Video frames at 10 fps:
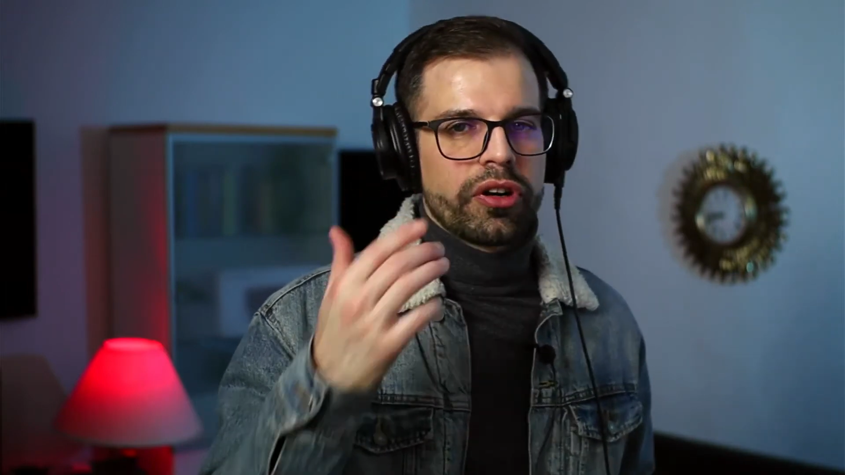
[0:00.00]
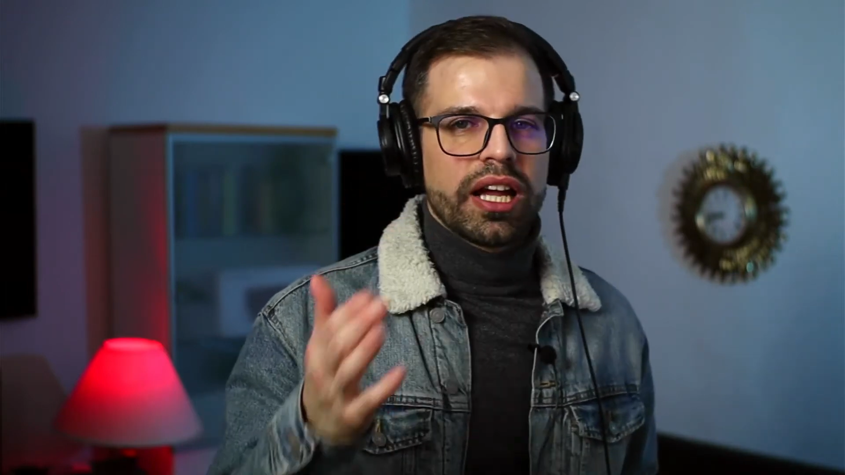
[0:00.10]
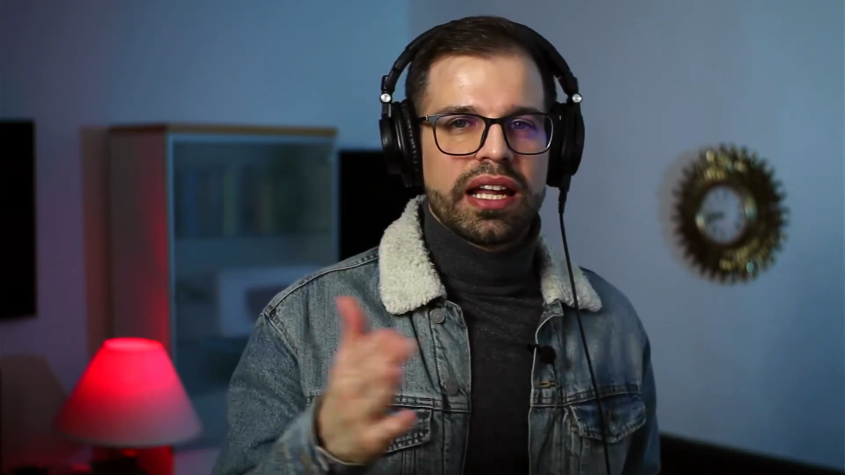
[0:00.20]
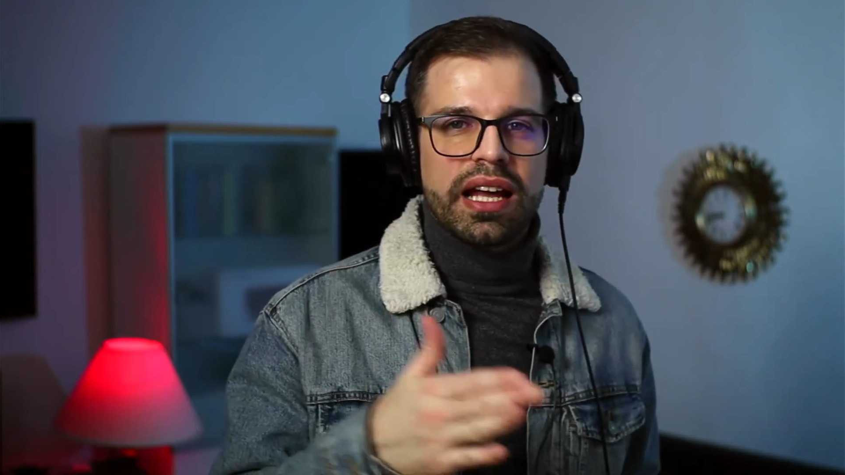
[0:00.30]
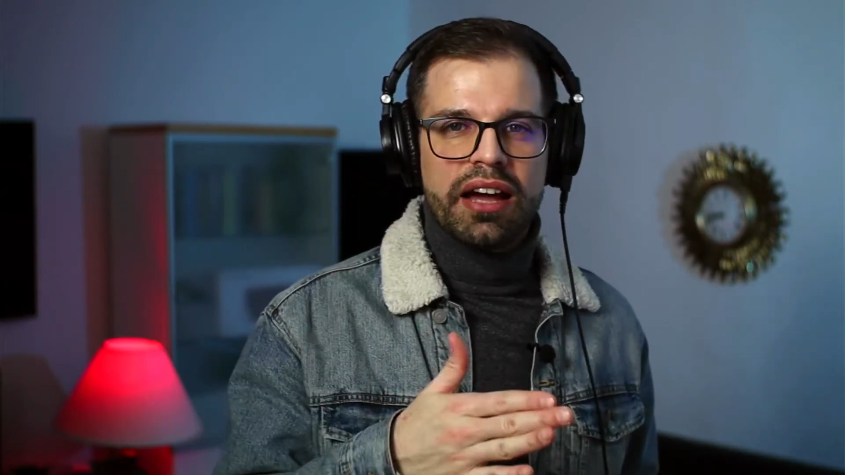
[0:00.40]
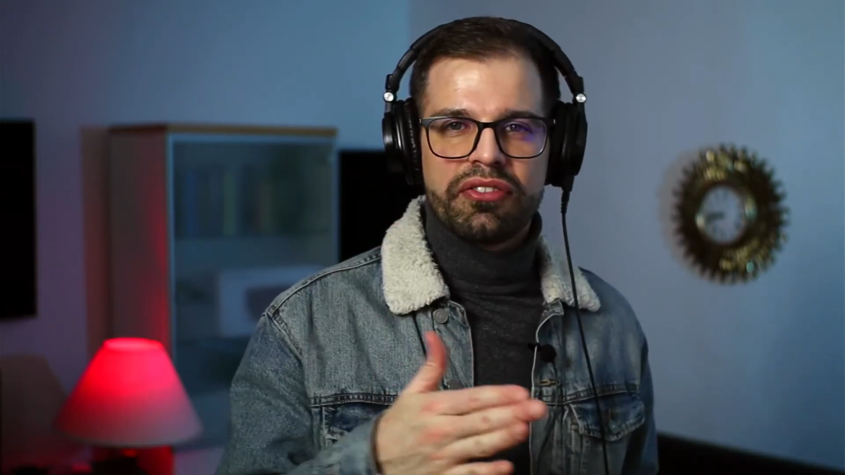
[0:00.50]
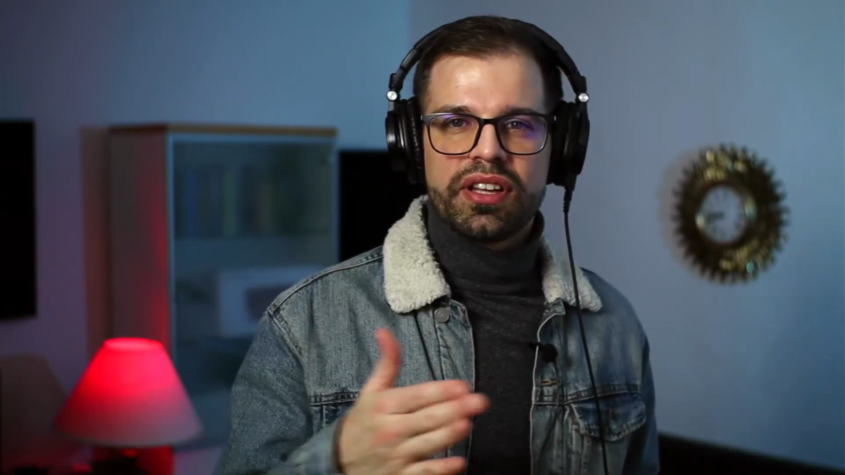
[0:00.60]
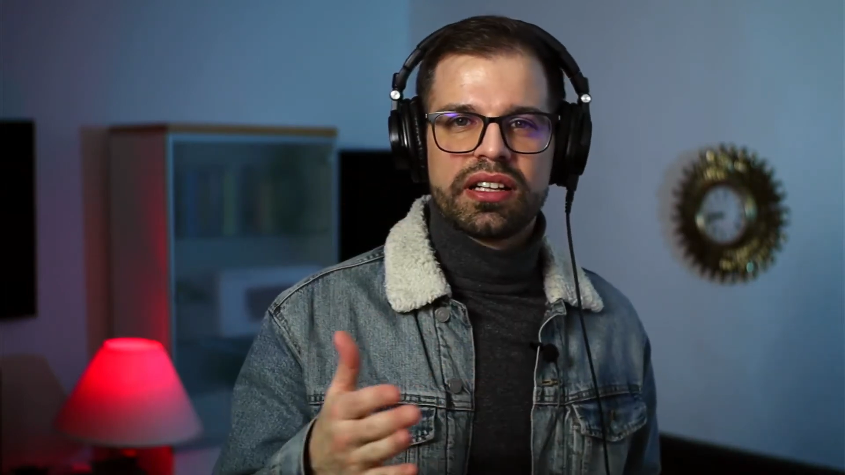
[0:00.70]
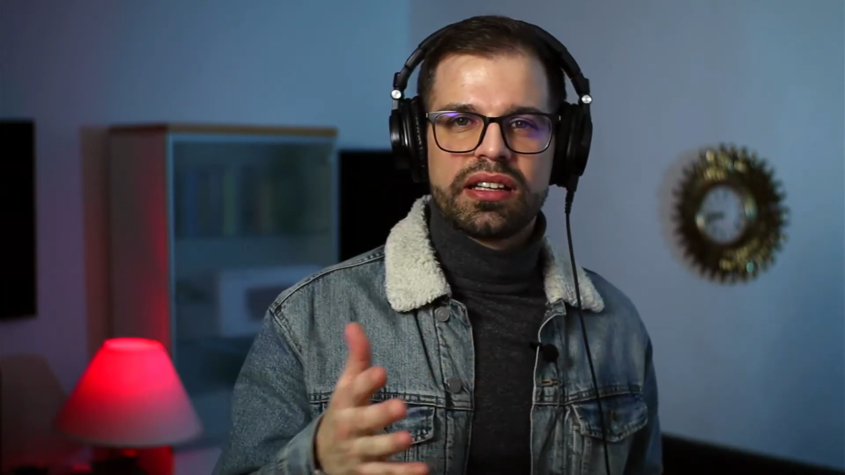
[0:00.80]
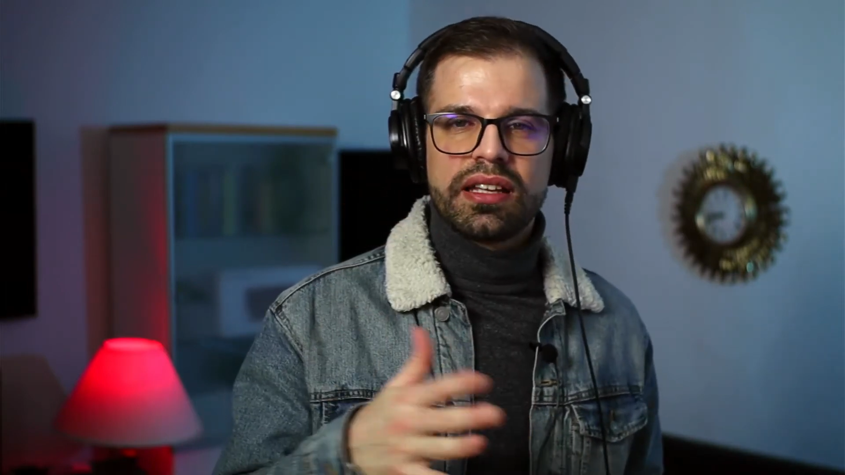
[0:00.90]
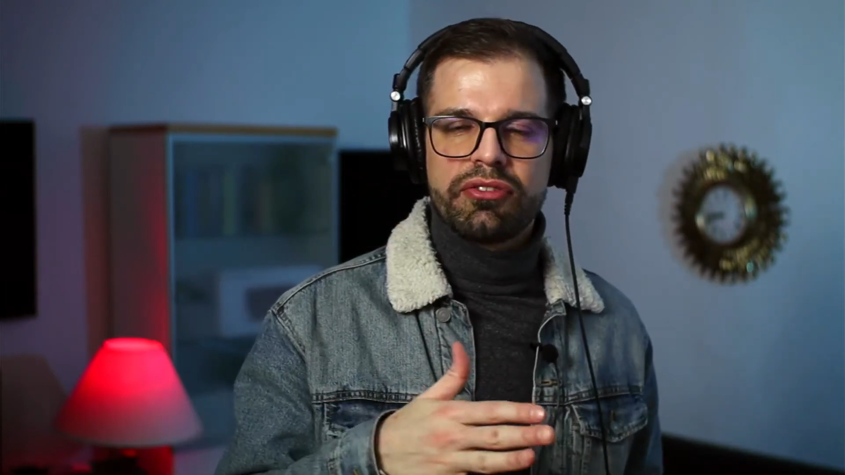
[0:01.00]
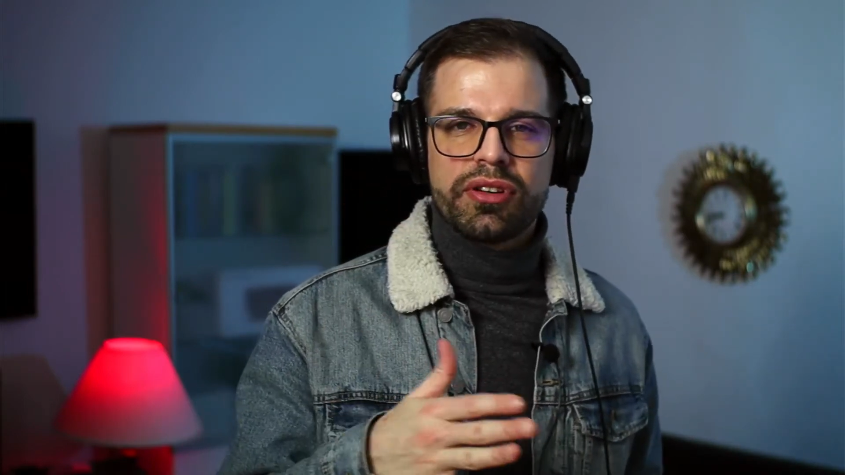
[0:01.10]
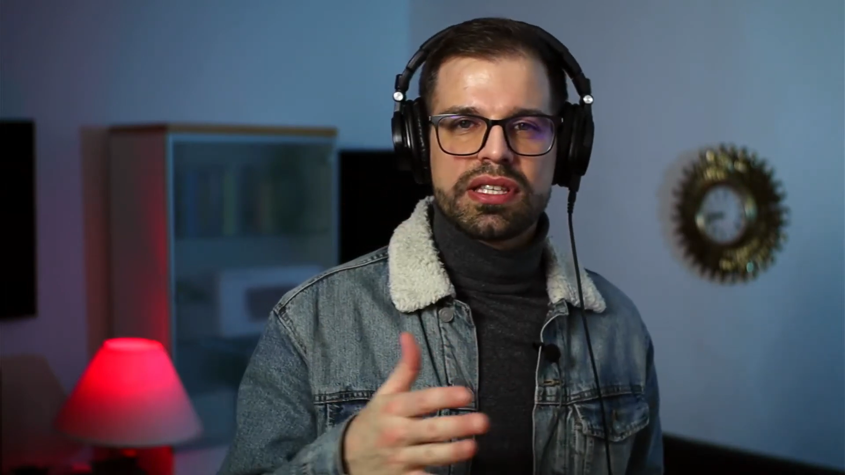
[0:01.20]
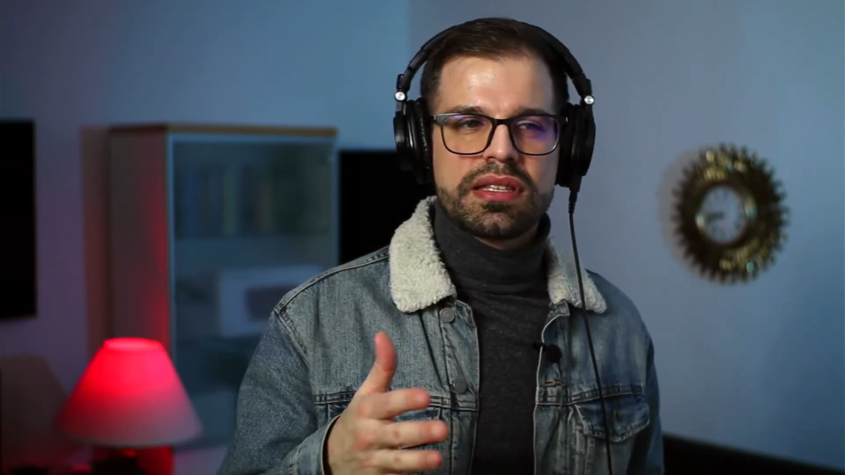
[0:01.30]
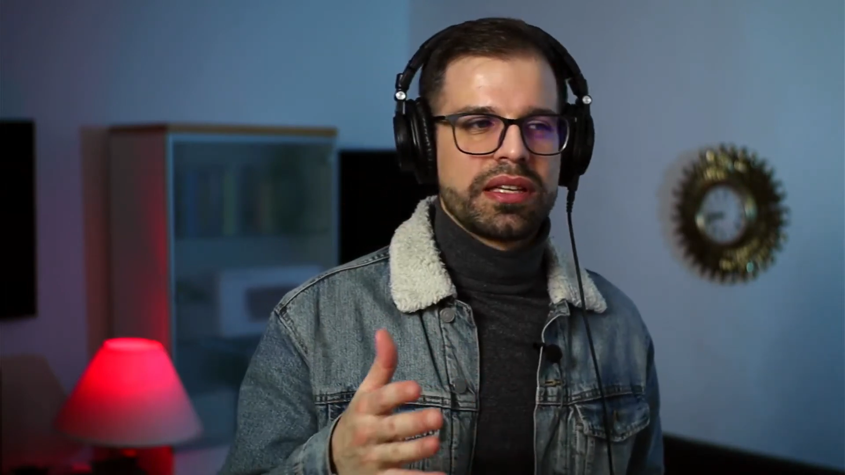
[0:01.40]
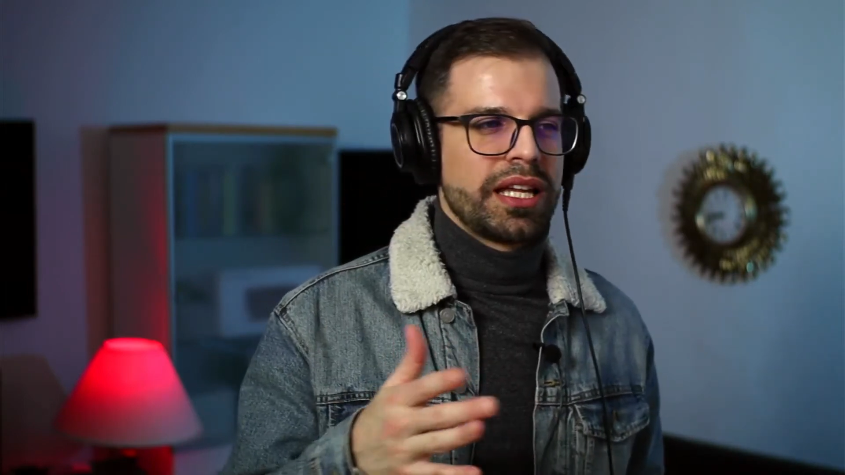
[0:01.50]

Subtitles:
and after, the difference